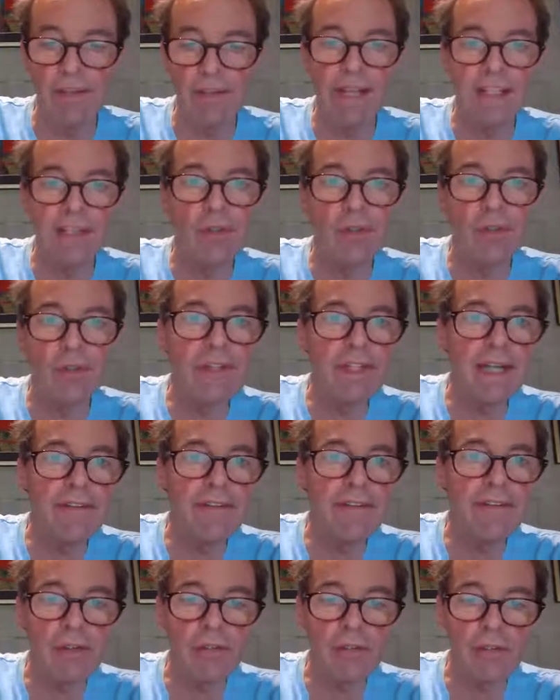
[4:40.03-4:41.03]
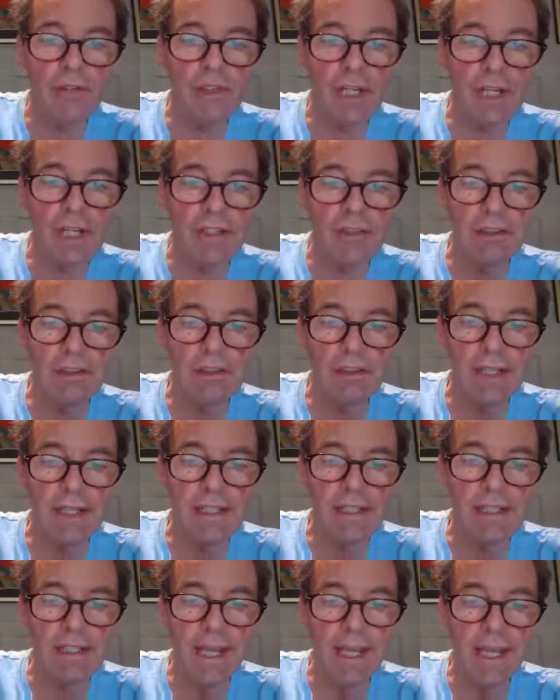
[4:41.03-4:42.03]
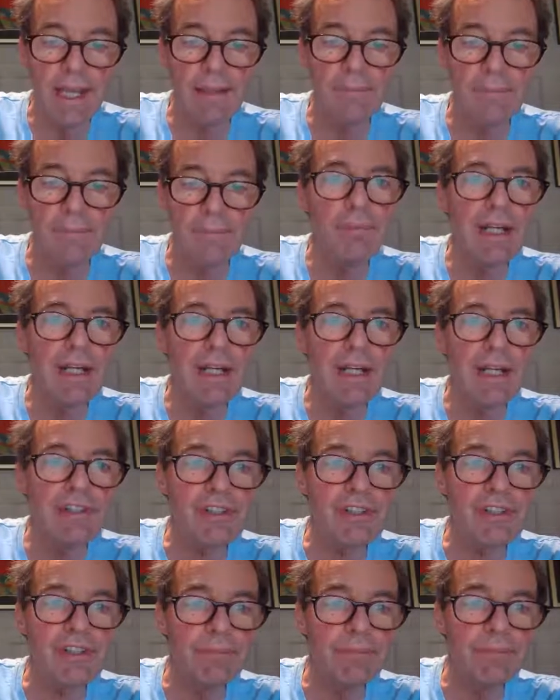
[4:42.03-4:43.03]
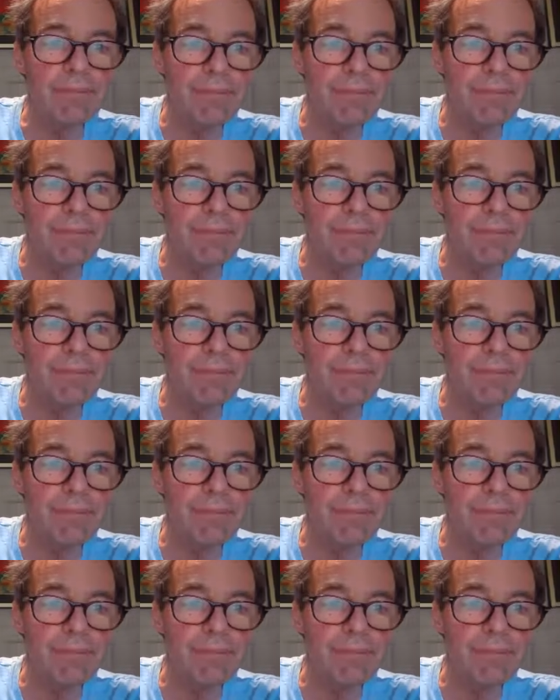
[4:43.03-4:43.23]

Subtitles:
That's all for today, folks. Good luck, good trading, and bon appetit.